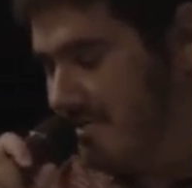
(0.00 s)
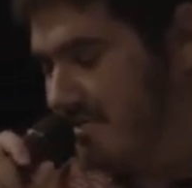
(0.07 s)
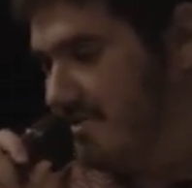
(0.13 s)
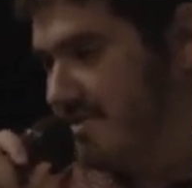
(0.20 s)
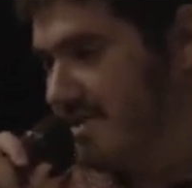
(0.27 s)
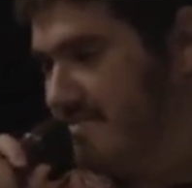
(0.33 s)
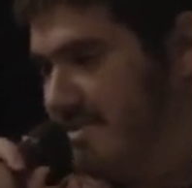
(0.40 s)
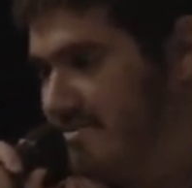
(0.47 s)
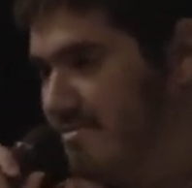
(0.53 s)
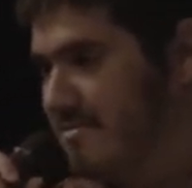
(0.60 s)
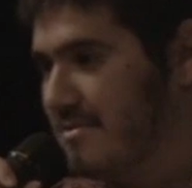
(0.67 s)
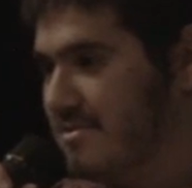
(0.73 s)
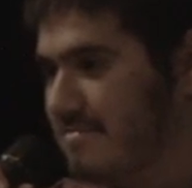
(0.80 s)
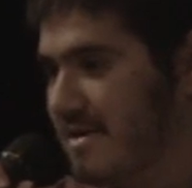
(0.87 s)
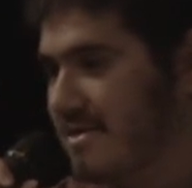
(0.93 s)
to experience. What
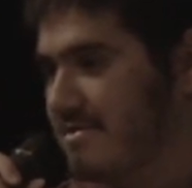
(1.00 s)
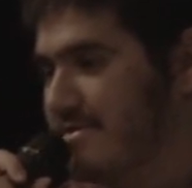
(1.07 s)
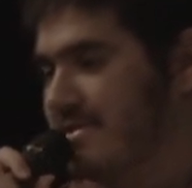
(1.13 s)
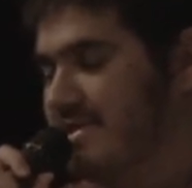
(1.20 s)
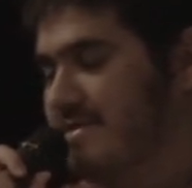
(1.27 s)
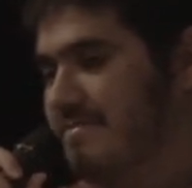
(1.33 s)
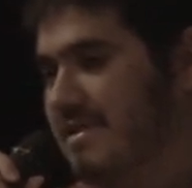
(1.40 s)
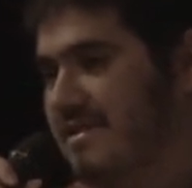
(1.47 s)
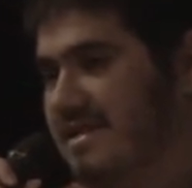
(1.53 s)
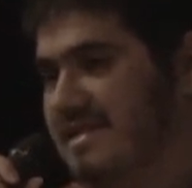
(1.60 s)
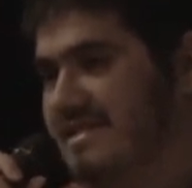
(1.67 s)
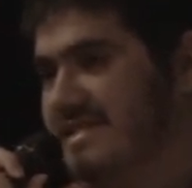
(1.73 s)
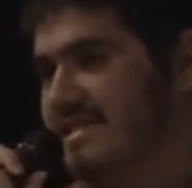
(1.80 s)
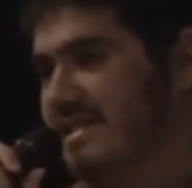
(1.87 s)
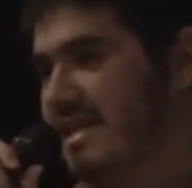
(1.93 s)
we're about to experience
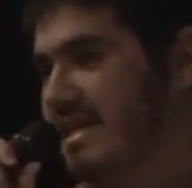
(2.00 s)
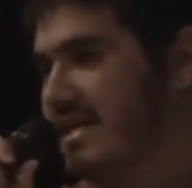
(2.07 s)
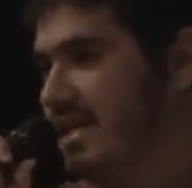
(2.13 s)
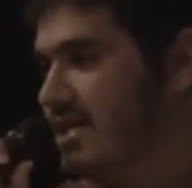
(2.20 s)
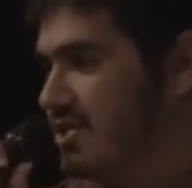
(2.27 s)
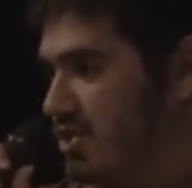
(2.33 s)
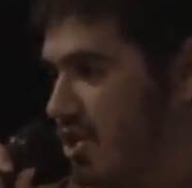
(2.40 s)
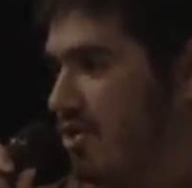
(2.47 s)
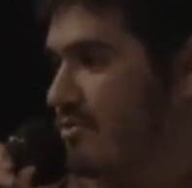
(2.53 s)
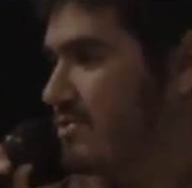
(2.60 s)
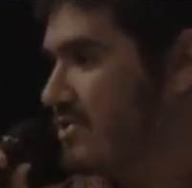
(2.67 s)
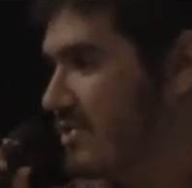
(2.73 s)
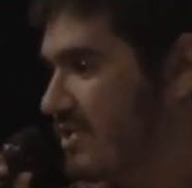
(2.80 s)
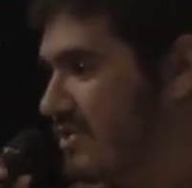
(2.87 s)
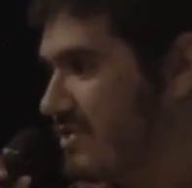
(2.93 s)
is like a
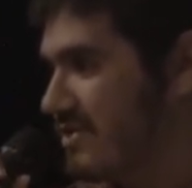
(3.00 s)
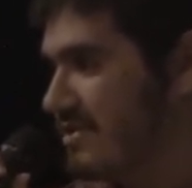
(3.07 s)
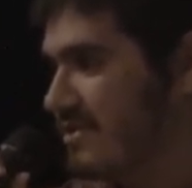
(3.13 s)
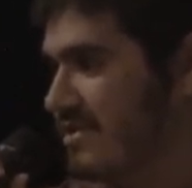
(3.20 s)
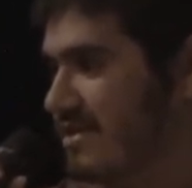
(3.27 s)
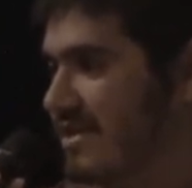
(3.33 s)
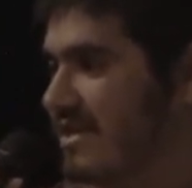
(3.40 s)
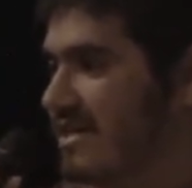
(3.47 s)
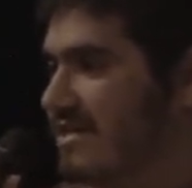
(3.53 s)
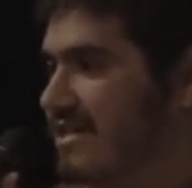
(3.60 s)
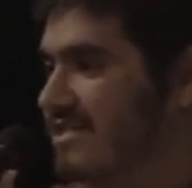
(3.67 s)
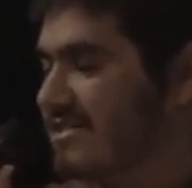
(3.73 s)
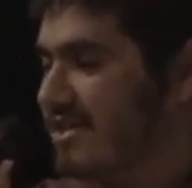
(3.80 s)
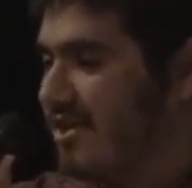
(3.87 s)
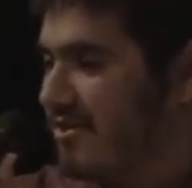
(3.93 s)
toaster
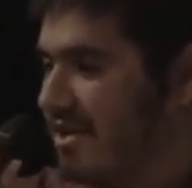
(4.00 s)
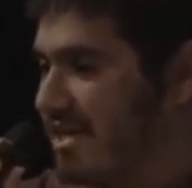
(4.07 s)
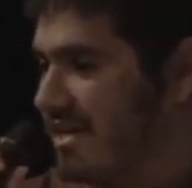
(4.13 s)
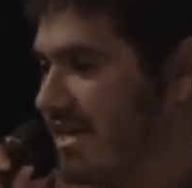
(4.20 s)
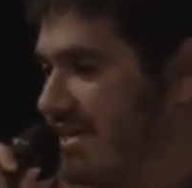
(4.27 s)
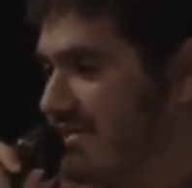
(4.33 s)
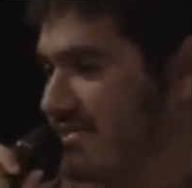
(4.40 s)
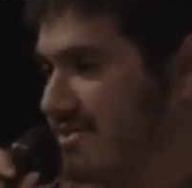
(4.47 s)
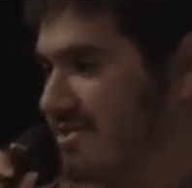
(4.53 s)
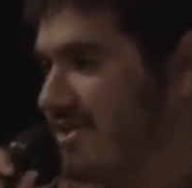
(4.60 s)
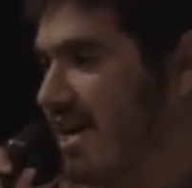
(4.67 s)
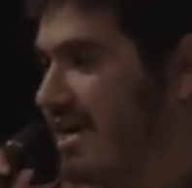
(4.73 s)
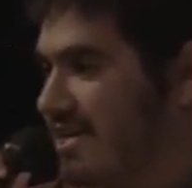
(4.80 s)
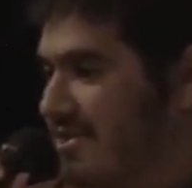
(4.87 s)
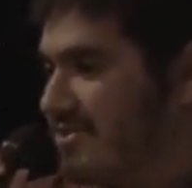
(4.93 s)
that's like, oh, hey, Andrew,
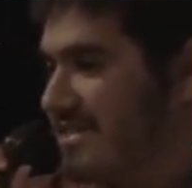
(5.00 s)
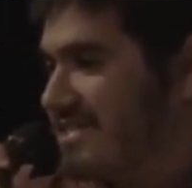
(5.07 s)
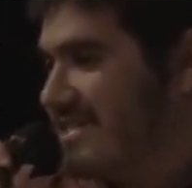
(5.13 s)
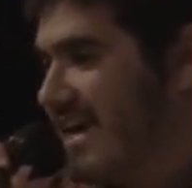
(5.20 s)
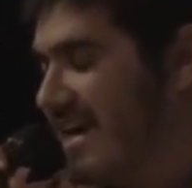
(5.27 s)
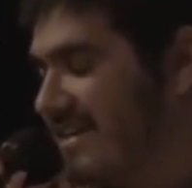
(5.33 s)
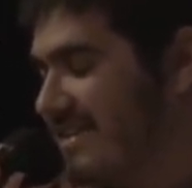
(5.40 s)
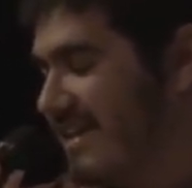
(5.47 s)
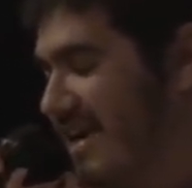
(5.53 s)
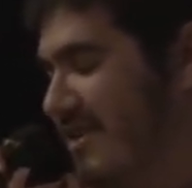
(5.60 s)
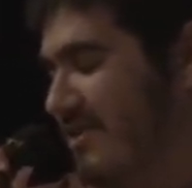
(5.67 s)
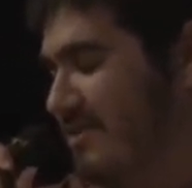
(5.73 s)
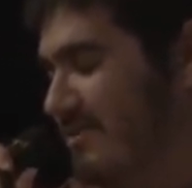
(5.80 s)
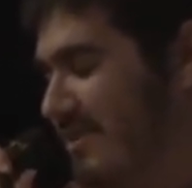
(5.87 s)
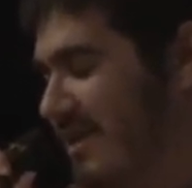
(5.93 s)
I know exactly how
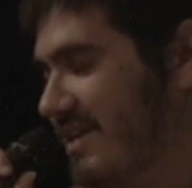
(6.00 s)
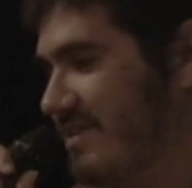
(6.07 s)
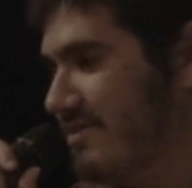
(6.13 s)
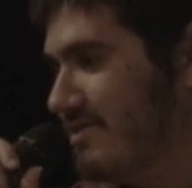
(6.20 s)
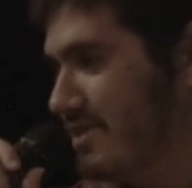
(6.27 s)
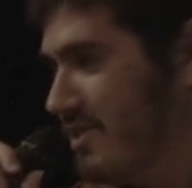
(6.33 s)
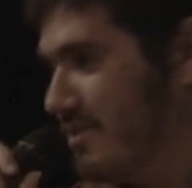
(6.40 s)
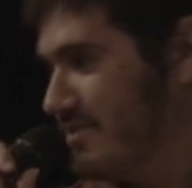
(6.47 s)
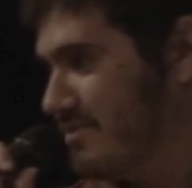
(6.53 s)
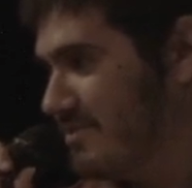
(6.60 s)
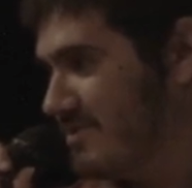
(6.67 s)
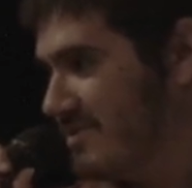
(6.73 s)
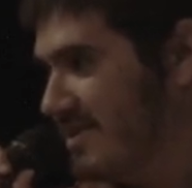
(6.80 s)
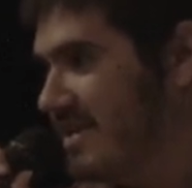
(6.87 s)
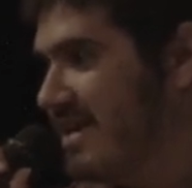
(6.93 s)
you like your
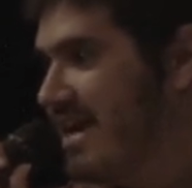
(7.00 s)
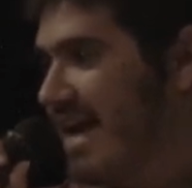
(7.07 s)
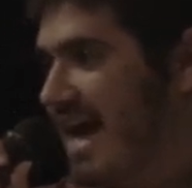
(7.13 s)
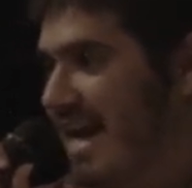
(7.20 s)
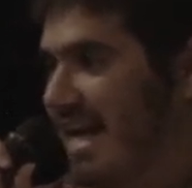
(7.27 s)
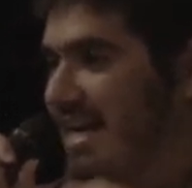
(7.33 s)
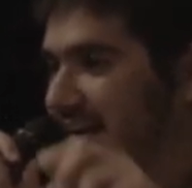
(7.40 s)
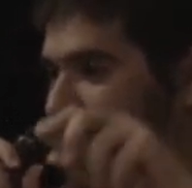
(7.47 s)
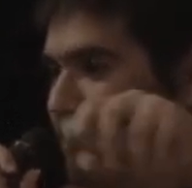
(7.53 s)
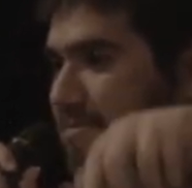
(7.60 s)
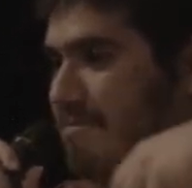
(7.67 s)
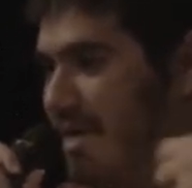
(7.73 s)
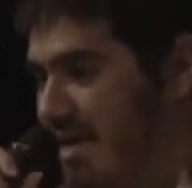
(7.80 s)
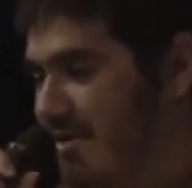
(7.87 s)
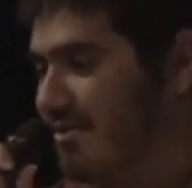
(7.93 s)
toast, and I get
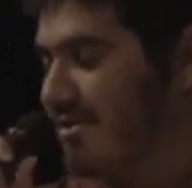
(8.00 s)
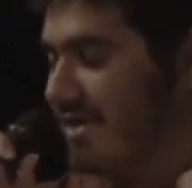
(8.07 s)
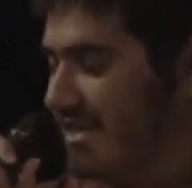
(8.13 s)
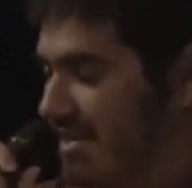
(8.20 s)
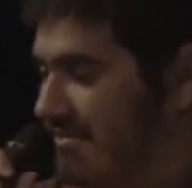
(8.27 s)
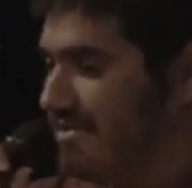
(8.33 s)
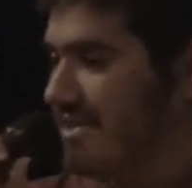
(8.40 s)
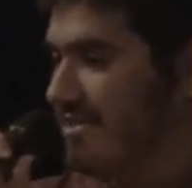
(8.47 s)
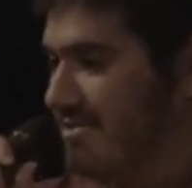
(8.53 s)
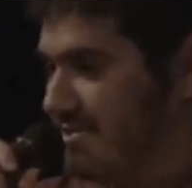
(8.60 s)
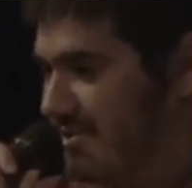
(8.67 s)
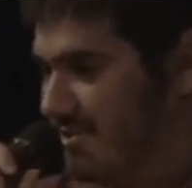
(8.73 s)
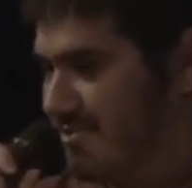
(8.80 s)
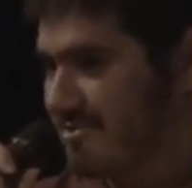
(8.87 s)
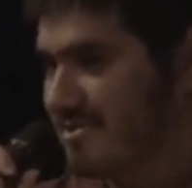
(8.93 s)
better at giving you
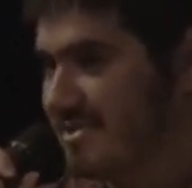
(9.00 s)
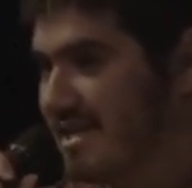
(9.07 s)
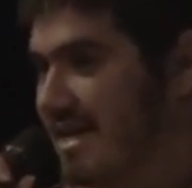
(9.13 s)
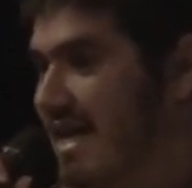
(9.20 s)
toast,